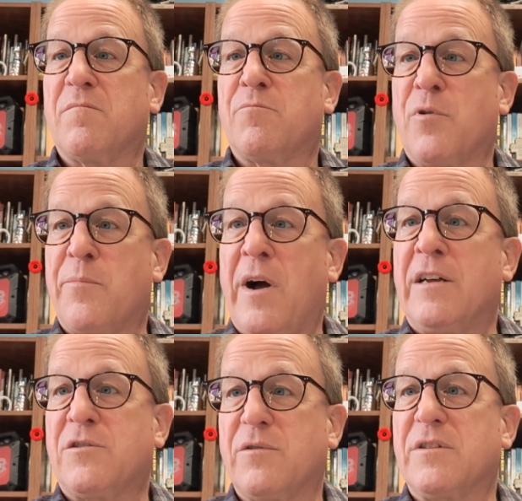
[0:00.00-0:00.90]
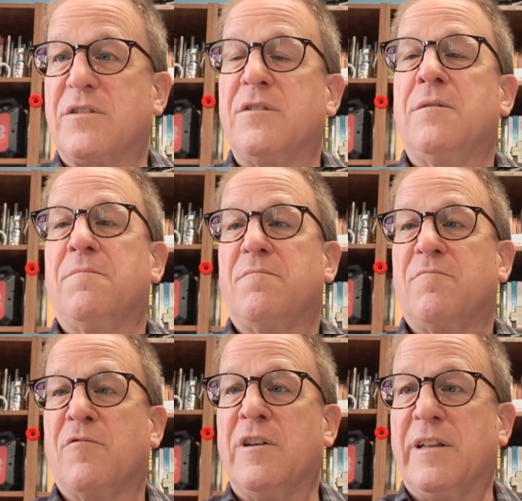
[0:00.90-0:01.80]
preposterous,
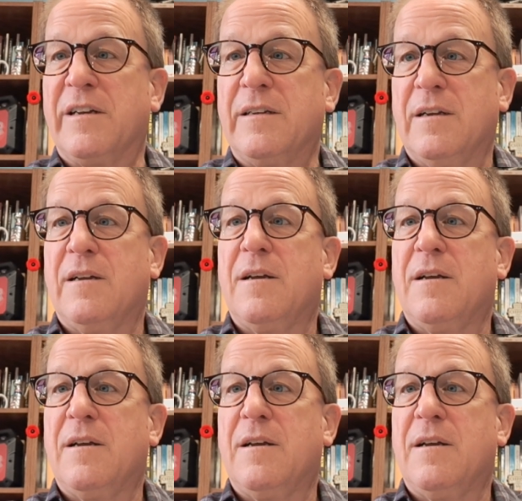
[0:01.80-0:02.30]
really,